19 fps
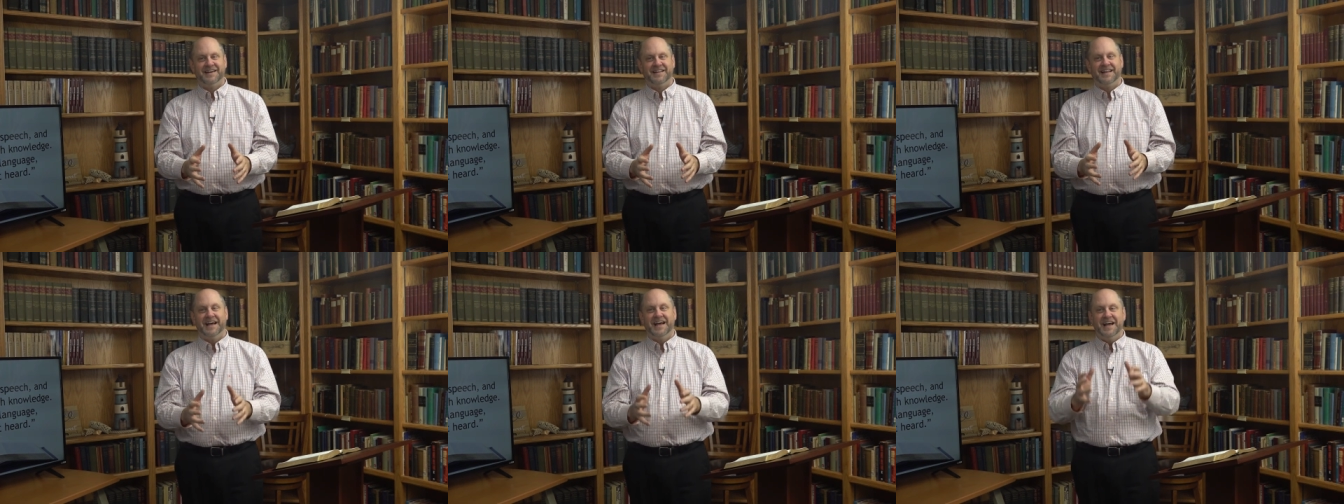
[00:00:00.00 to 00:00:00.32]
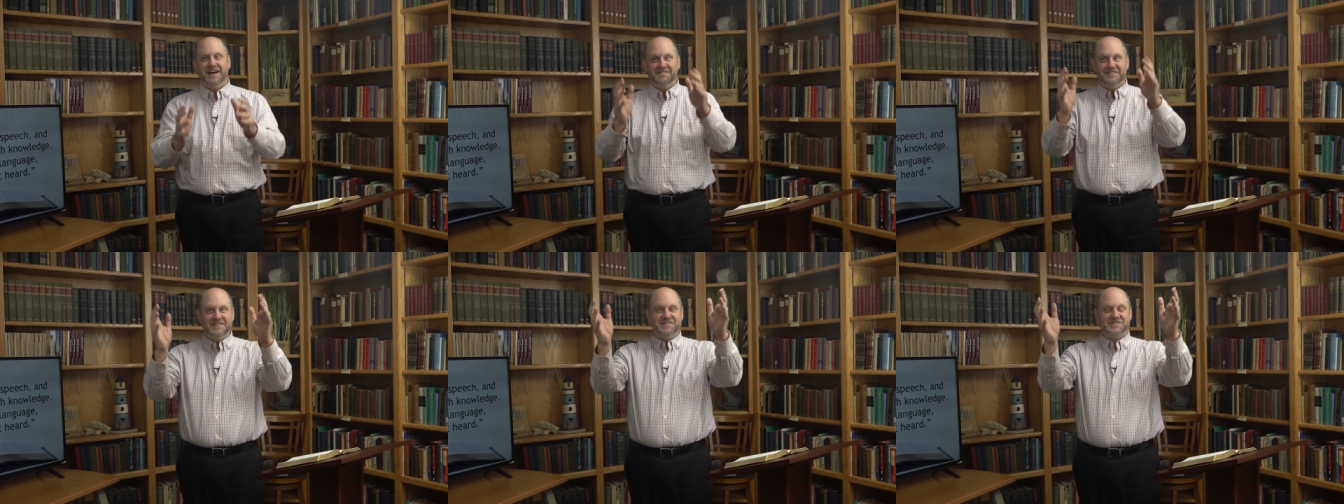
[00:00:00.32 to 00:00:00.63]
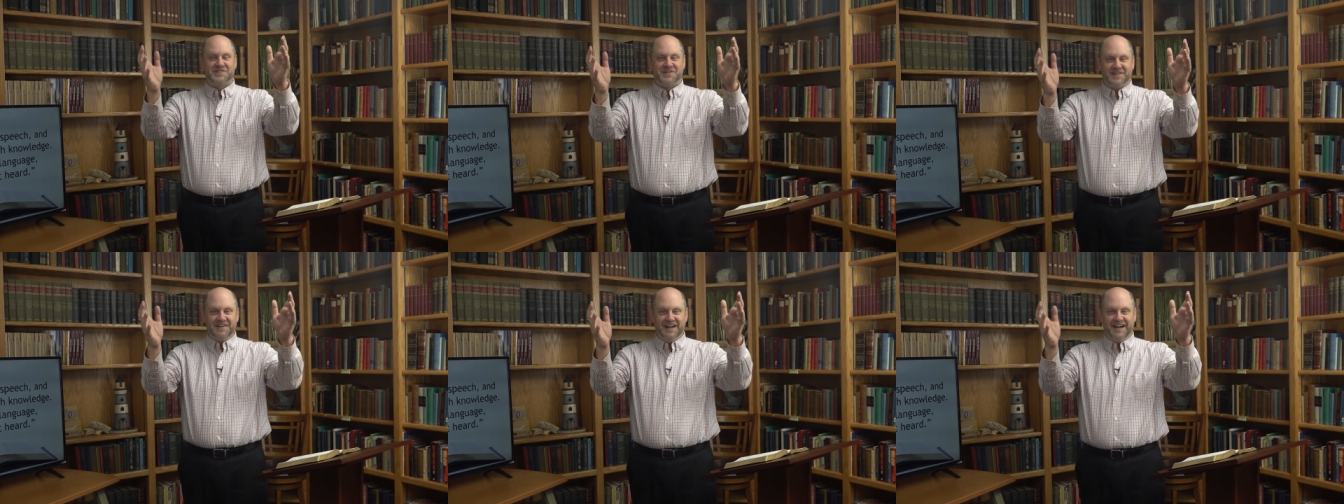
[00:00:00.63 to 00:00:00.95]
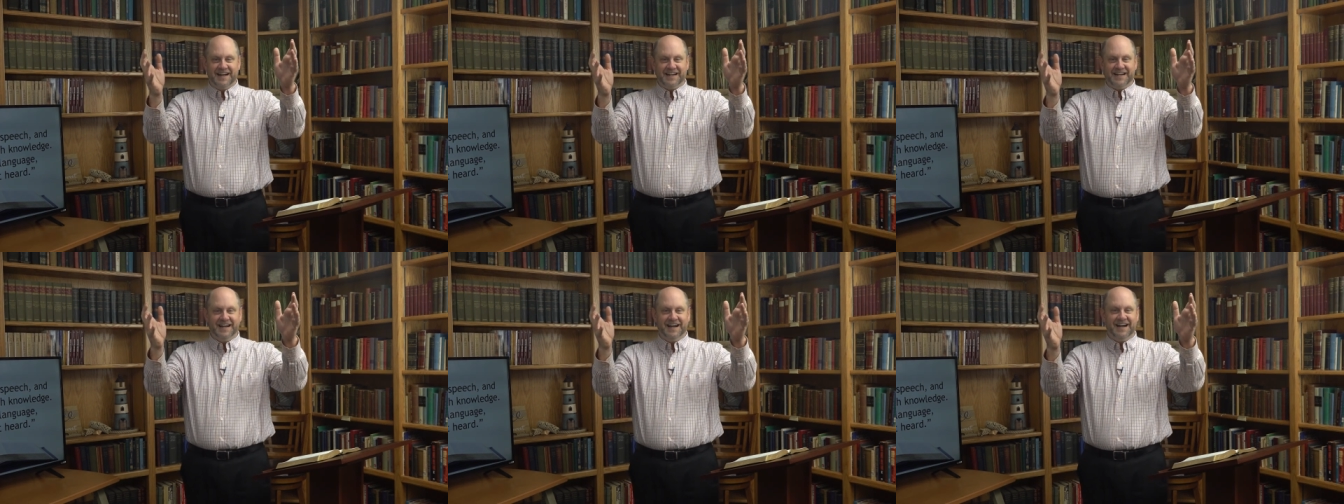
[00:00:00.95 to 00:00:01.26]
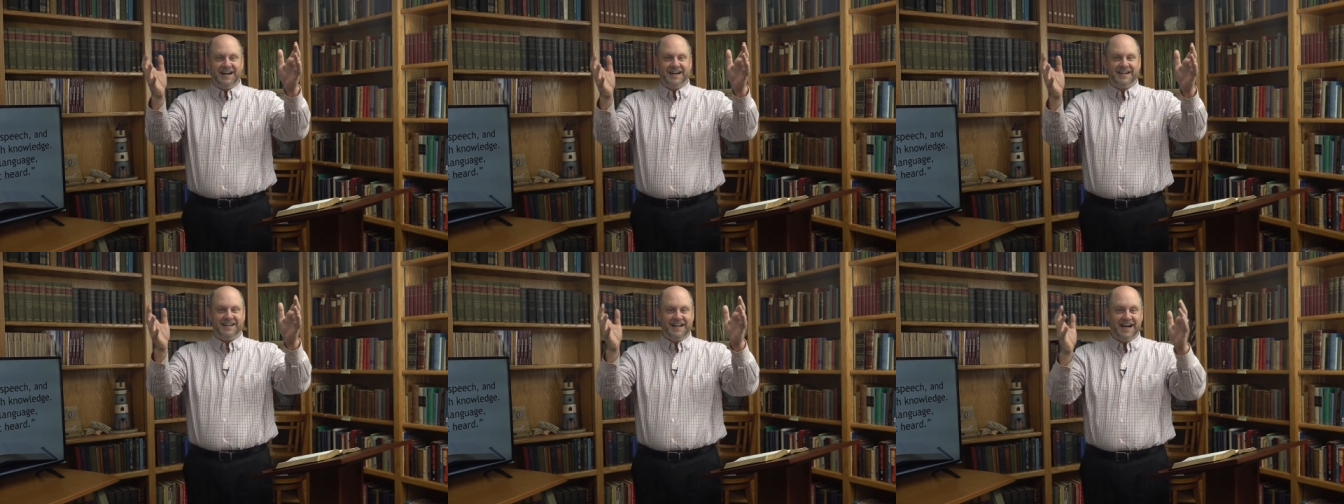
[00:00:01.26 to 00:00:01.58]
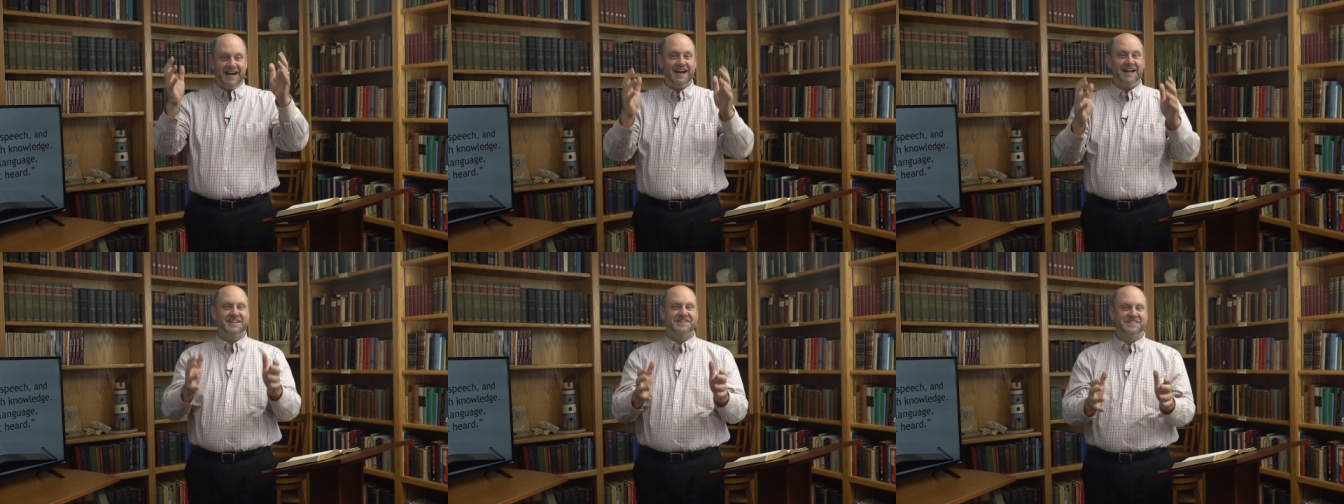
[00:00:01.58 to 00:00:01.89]
The heavens are not God.
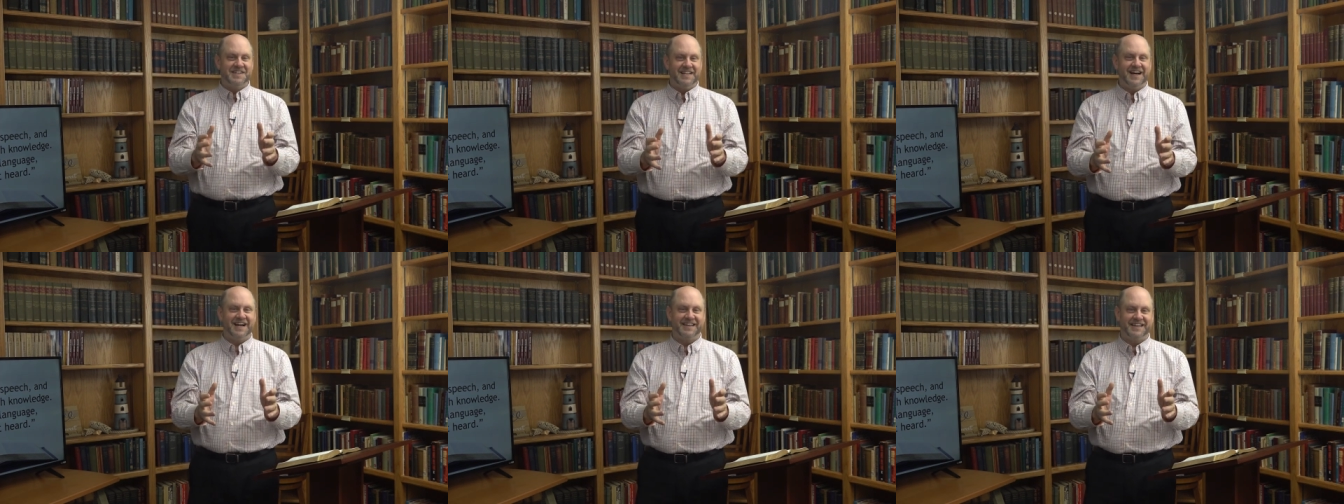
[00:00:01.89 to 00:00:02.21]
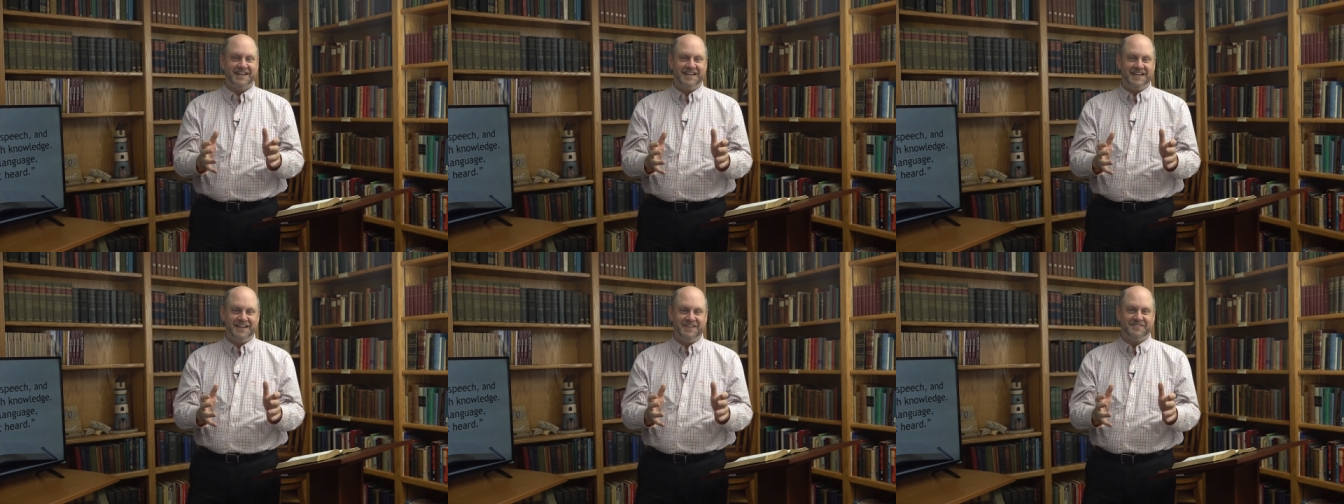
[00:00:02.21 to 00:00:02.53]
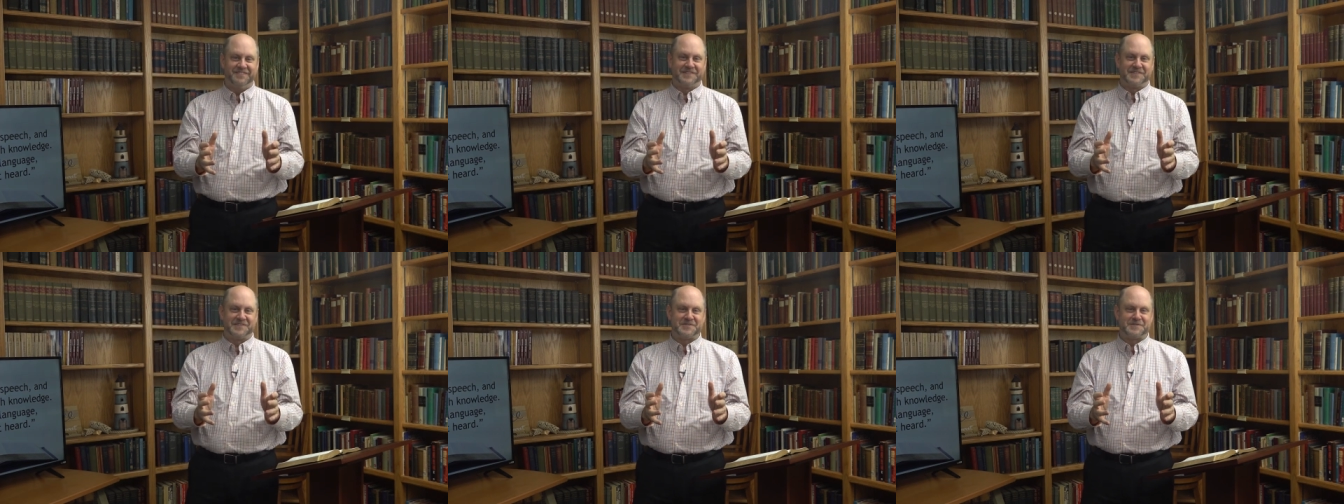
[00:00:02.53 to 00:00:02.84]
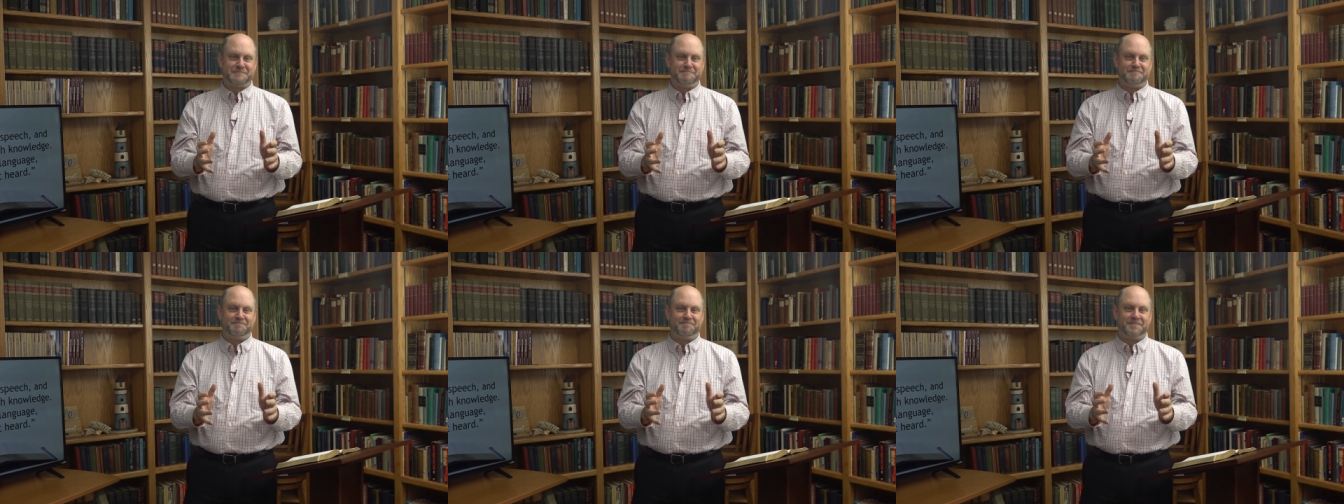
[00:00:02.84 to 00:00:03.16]
God is not the heavens.